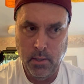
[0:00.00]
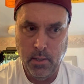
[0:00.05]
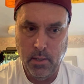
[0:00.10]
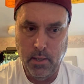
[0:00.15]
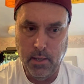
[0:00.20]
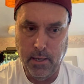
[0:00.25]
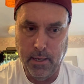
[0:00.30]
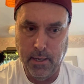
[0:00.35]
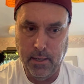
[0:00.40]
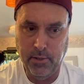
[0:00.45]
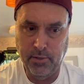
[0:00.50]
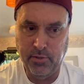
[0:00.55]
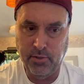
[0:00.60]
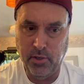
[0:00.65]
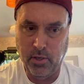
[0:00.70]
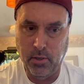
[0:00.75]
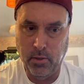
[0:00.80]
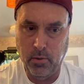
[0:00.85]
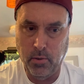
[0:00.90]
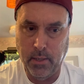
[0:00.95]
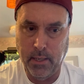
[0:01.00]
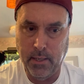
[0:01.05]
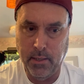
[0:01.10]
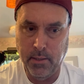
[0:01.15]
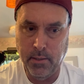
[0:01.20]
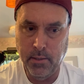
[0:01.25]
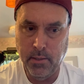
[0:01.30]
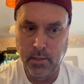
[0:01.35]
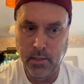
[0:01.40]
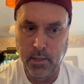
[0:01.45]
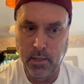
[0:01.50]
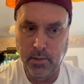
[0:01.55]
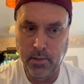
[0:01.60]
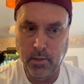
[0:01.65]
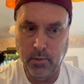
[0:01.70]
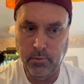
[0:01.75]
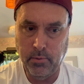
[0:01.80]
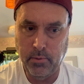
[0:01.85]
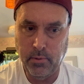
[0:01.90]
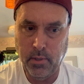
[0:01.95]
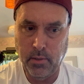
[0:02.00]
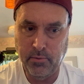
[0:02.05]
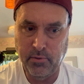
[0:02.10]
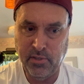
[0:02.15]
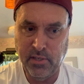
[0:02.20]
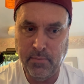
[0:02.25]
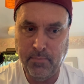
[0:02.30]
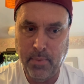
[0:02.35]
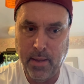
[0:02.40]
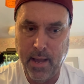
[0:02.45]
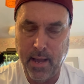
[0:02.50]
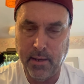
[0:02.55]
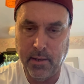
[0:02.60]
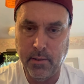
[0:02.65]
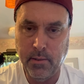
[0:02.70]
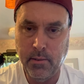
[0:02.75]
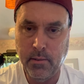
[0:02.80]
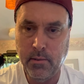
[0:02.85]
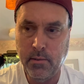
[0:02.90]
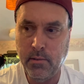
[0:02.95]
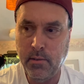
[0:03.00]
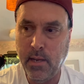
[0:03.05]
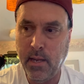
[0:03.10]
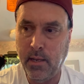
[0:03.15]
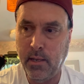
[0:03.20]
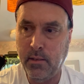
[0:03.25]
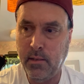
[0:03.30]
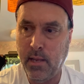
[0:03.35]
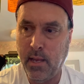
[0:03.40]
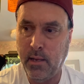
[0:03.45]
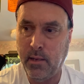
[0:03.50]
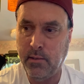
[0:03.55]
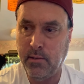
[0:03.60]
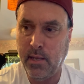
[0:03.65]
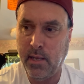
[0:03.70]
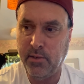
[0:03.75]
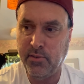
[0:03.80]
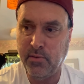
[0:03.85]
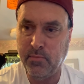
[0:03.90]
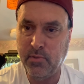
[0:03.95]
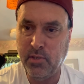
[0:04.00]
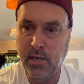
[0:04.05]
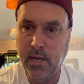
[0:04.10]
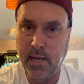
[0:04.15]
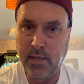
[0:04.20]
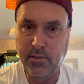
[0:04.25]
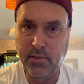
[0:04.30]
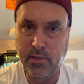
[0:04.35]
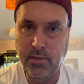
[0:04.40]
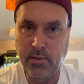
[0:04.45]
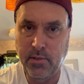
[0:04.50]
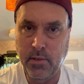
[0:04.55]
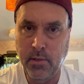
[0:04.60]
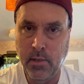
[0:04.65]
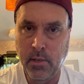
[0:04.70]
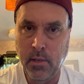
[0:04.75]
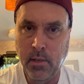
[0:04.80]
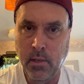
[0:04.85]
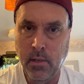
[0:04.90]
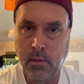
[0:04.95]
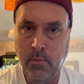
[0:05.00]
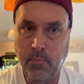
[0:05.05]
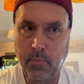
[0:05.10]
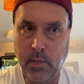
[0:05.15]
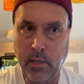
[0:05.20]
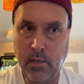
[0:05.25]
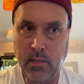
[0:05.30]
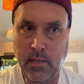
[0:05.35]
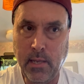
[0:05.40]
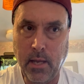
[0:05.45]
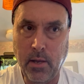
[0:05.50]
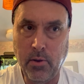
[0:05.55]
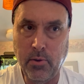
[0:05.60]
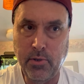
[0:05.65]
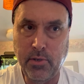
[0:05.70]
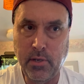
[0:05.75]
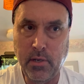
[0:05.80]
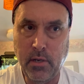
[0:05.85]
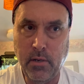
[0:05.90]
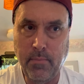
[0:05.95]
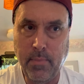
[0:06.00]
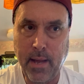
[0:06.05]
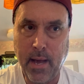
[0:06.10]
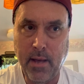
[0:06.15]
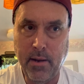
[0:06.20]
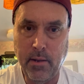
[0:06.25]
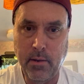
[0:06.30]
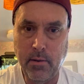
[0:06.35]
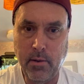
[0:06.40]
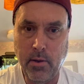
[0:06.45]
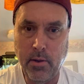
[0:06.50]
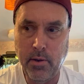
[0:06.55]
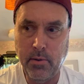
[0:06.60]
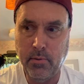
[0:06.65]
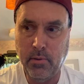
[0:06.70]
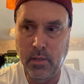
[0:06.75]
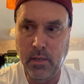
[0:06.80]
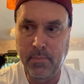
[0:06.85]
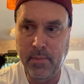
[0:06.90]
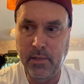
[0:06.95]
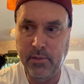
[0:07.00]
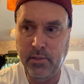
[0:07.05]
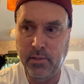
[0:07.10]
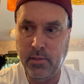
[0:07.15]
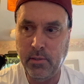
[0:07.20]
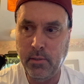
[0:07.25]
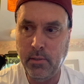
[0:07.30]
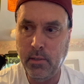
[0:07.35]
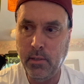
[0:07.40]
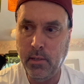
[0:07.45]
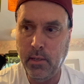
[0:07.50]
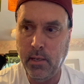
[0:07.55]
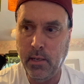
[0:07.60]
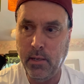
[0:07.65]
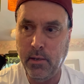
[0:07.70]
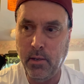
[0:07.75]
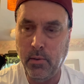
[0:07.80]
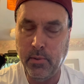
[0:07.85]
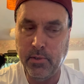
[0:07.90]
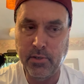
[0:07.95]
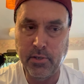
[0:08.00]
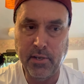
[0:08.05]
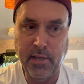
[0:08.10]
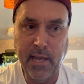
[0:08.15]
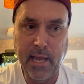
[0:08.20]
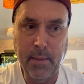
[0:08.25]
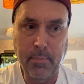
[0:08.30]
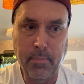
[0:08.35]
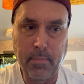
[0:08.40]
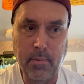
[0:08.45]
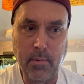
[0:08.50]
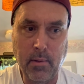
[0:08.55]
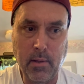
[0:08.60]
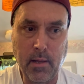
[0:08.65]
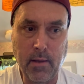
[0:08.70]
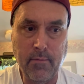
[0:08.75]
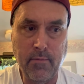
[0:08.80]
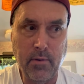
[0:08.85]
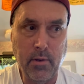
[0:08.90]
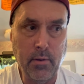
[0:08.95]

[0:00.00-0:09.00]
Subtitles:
Don't sit back. Take some chances. Be intelligent about it. Know your limits. Know what you're capable of.